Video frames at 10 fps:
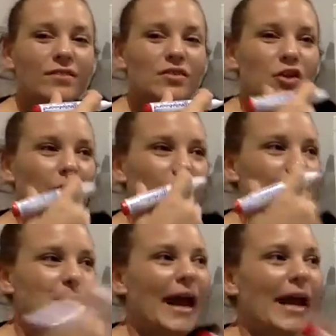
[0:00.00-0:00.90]
So to
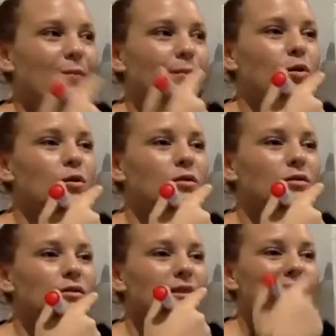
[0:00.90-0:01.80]
be
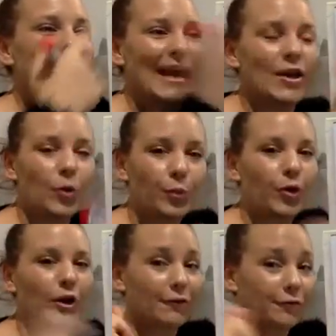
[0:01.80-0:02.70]
able to get your
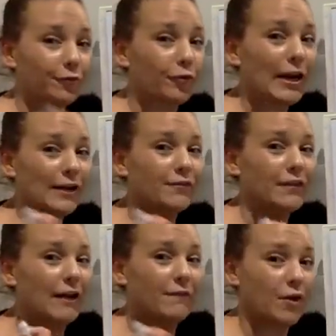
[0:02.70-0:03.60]
product free for
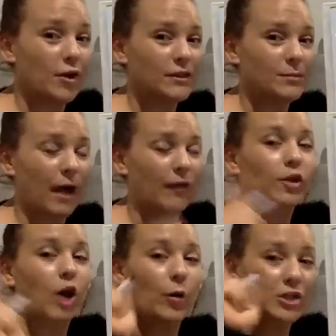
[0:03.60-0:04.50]
that first month,
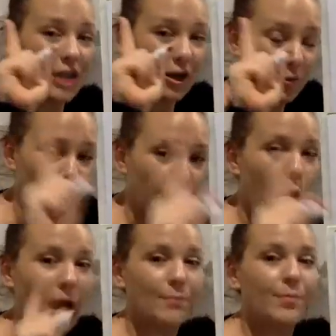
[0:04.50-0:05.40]
go and share it with
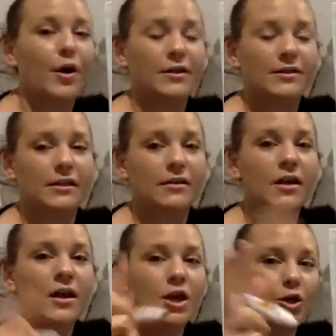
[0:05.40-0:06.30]
one person.
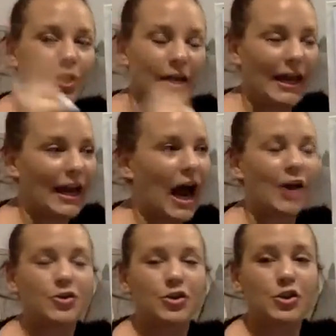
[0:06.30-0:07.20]
You're going to get
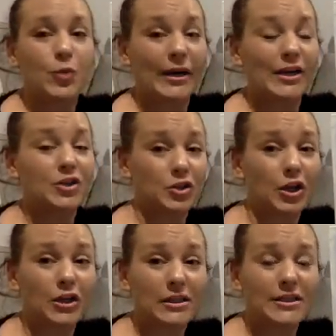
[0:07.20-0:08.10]

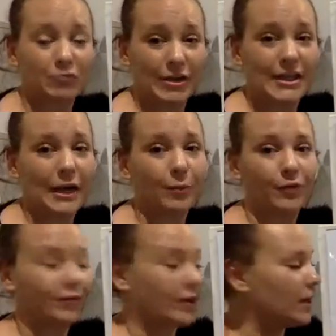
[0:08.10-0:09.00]
$122 in retail
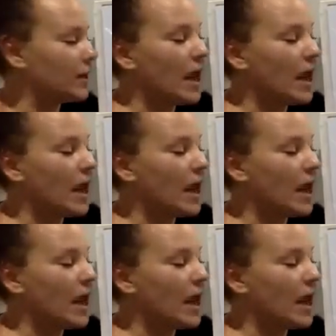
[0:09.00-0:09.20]
profit.